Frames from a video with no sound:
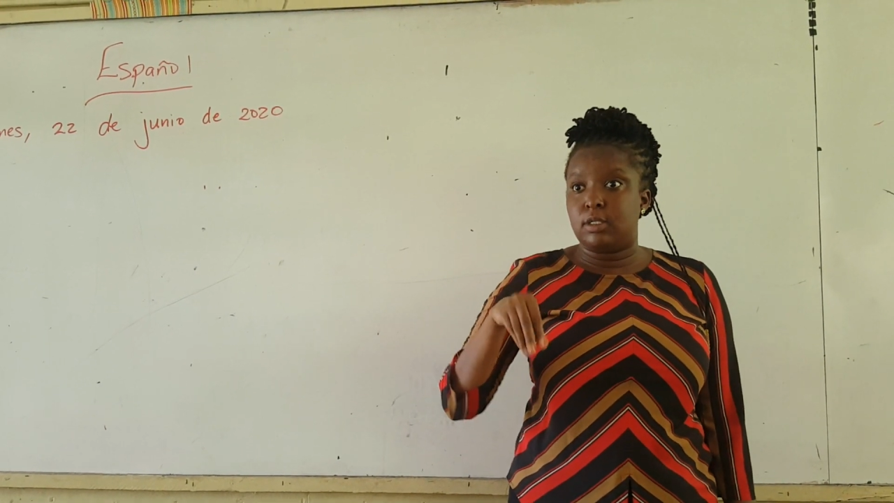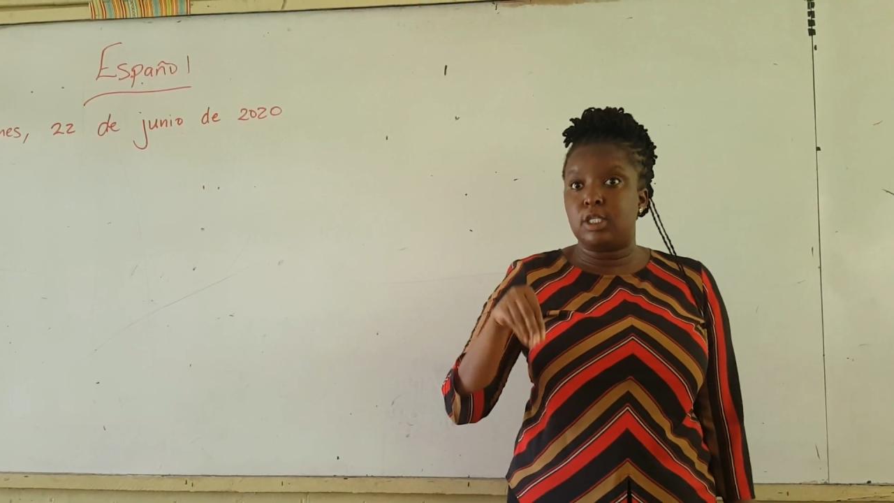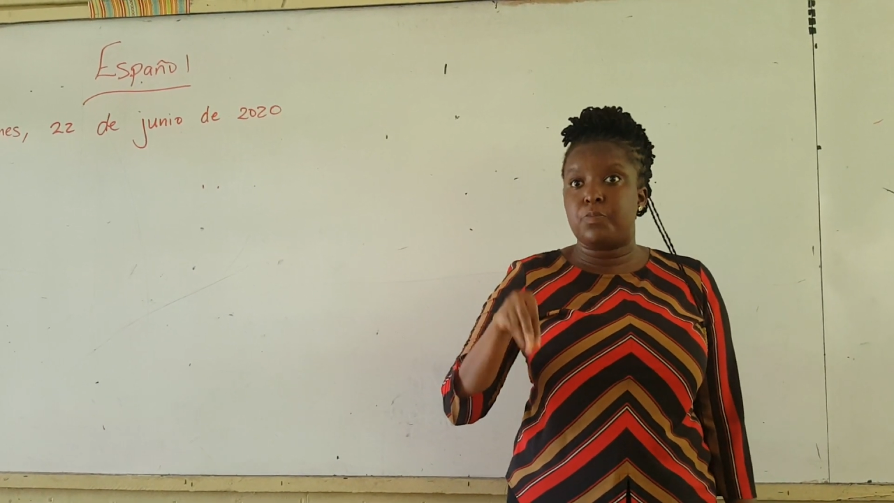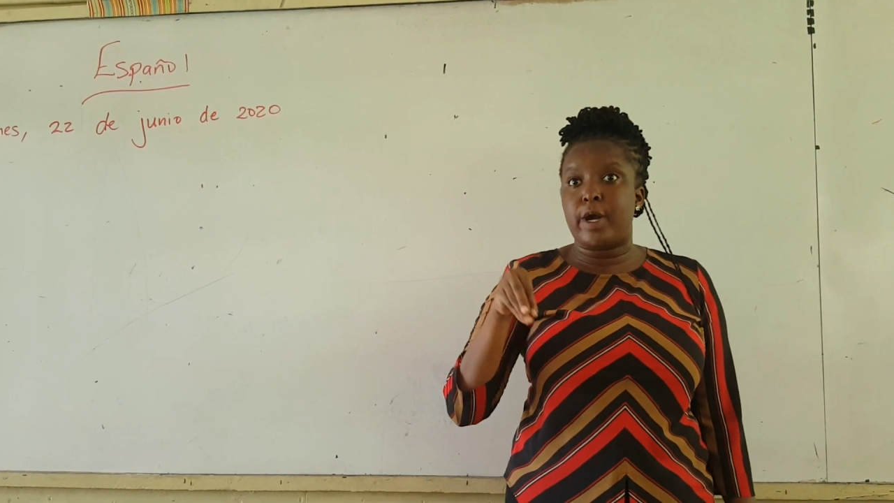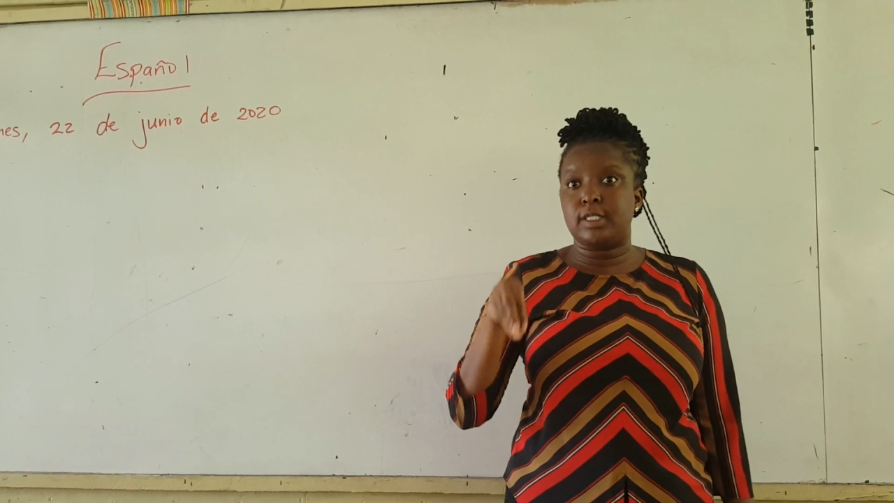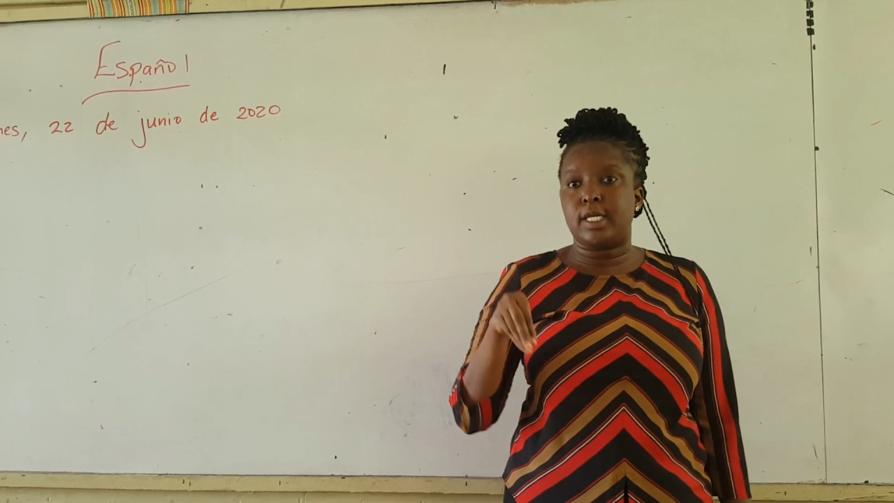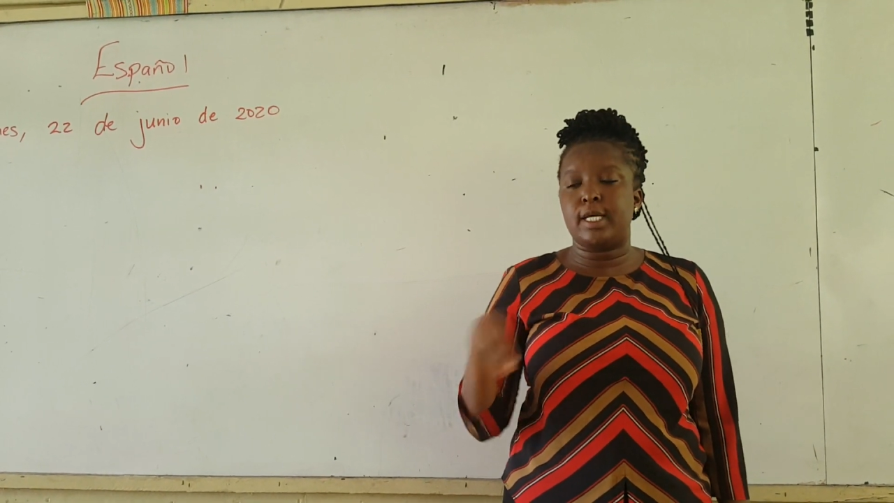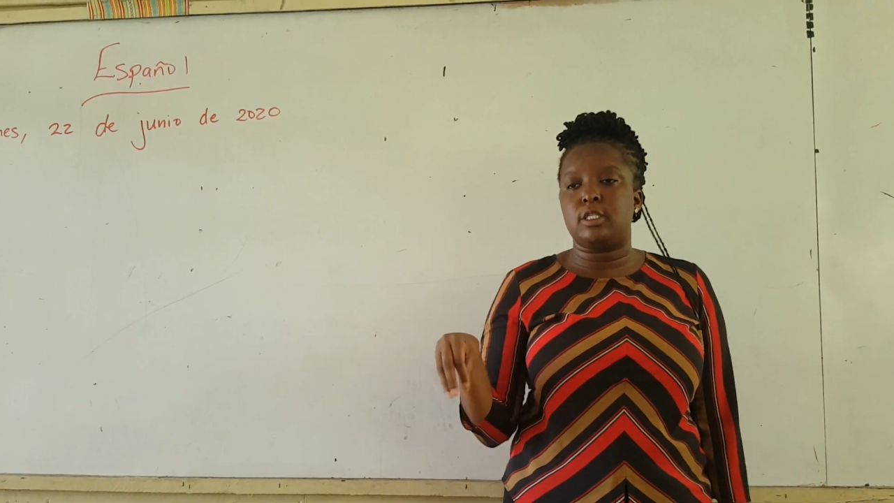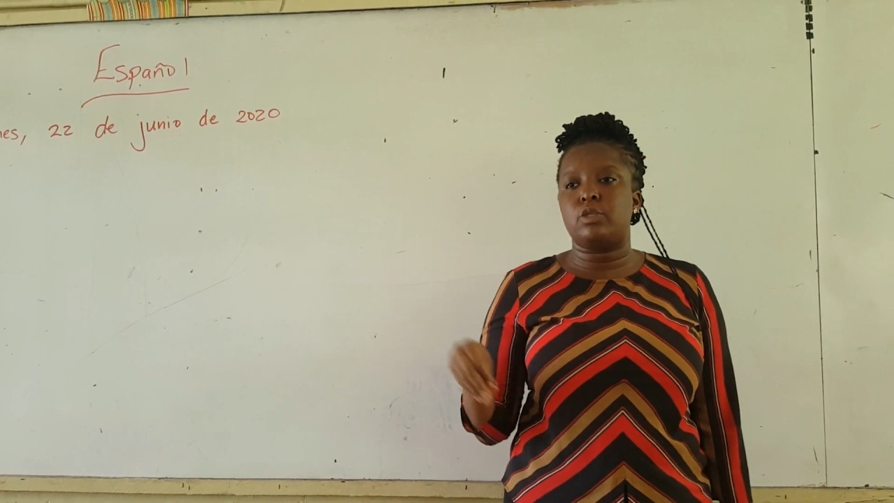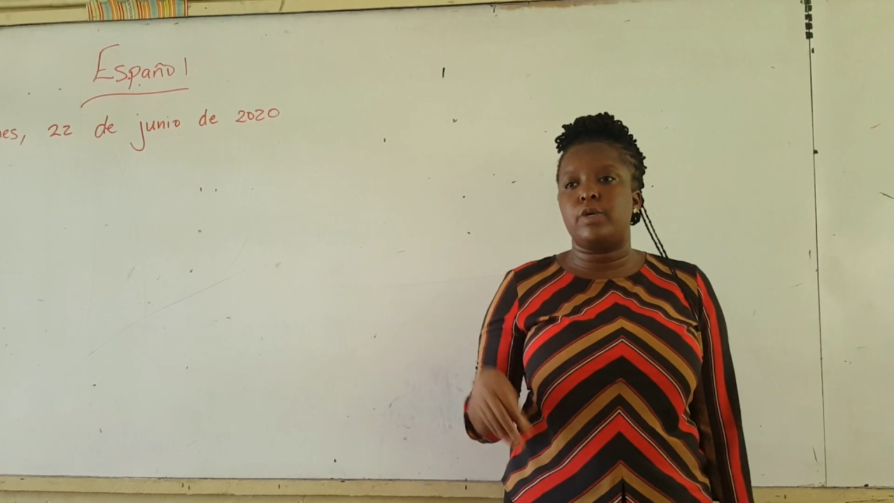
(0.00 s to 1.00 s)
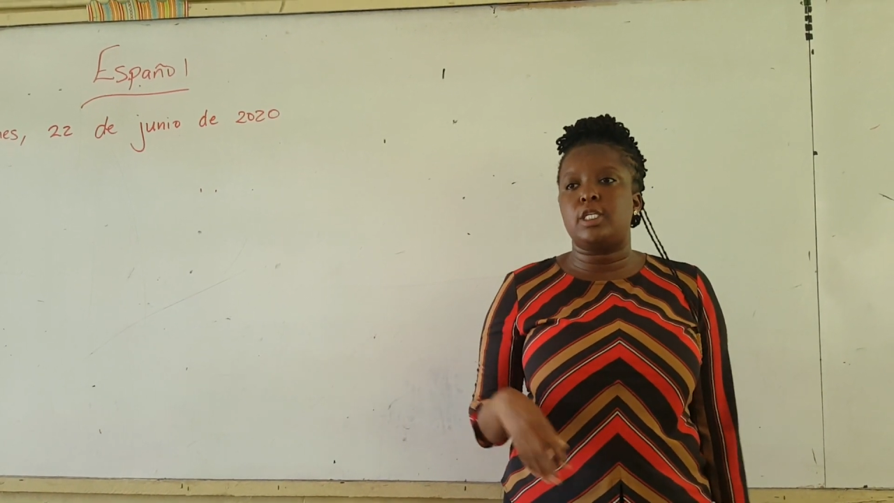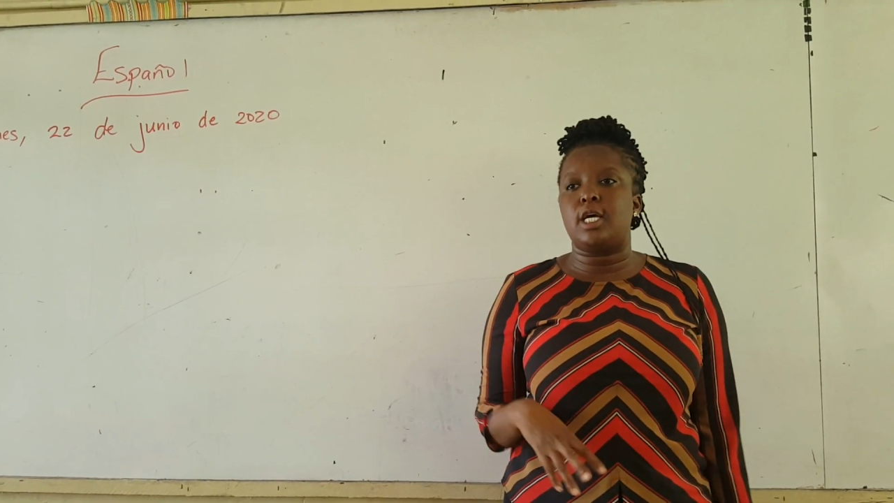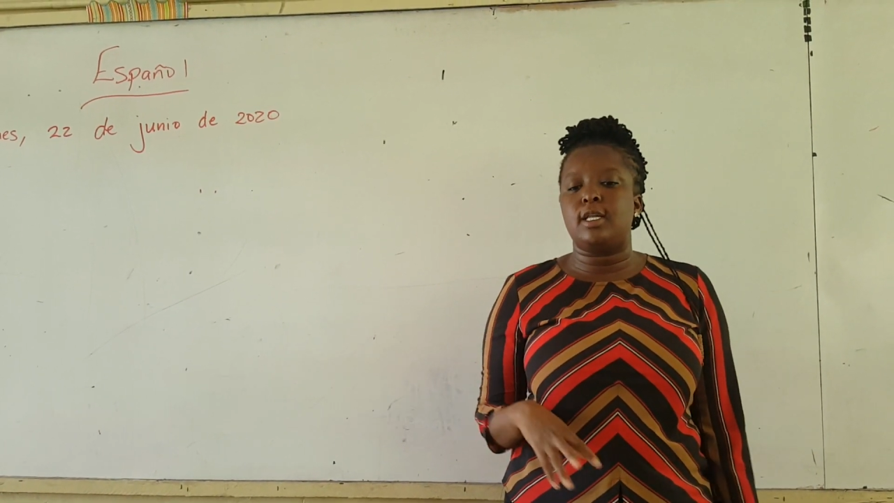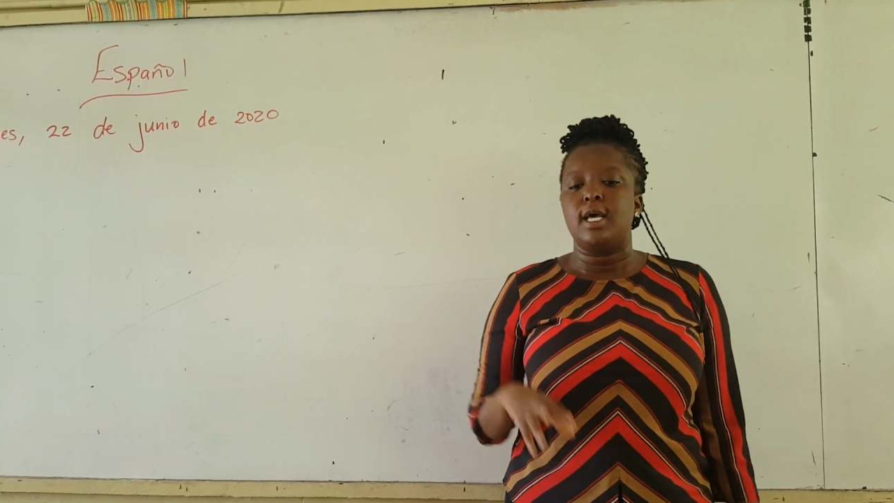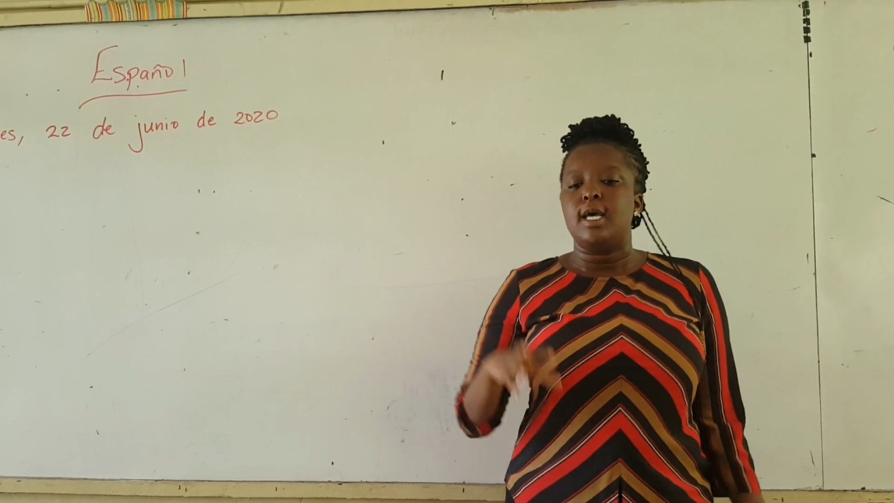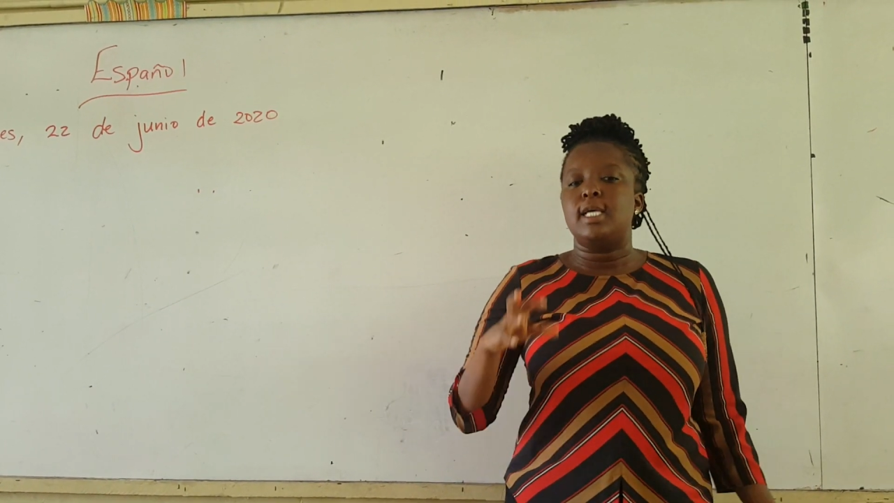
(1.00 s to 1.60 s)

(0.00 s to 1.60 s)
this particular situation,